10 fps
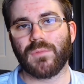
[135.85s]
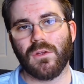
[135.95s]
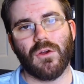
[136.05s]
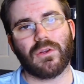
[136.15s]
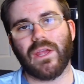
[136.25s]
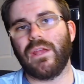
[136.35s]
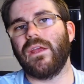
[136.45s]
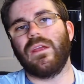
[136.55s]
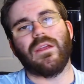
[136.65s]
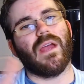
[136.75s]

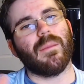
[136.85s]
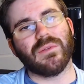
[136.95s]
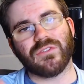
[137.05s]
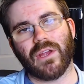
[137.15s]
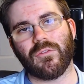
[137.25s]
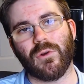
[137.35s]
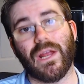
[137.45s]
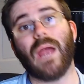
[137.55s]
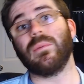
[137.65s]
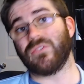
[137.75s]
Okay, it happens to everyone, it
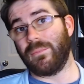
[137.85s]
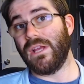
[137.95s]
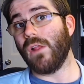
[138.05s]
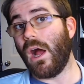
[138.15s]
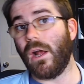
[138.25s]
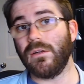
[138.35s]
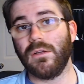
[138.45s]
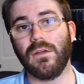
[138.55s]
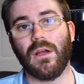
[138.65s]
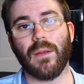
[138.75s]
happens to me a lot.
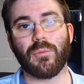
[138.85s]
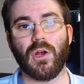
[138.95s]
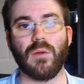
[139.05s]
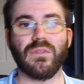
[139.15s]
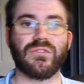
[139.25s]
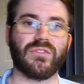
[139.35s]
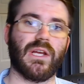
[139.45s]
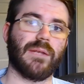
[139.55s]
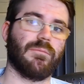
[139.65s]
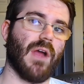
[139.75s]
I promise,
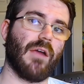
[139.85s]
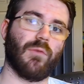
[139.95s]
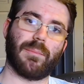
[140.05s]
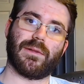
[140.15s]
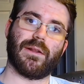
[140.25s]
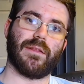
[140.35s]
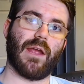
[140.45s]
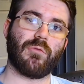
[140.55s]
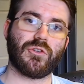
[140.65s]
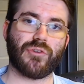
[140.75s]
I've whipped it into
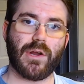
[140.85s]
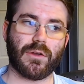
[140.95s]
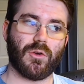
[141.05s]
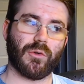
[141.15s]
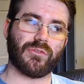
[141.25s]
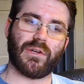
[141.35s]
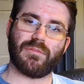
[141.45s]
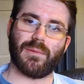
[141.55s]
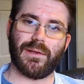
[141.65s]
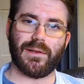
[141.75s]
every tree on a course that I've
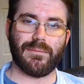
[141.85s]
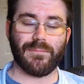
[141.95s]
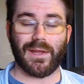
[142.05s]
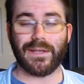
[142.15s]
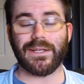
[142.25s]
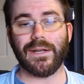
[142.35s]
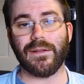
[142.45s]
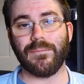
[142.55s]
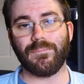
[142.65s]
played. I get it.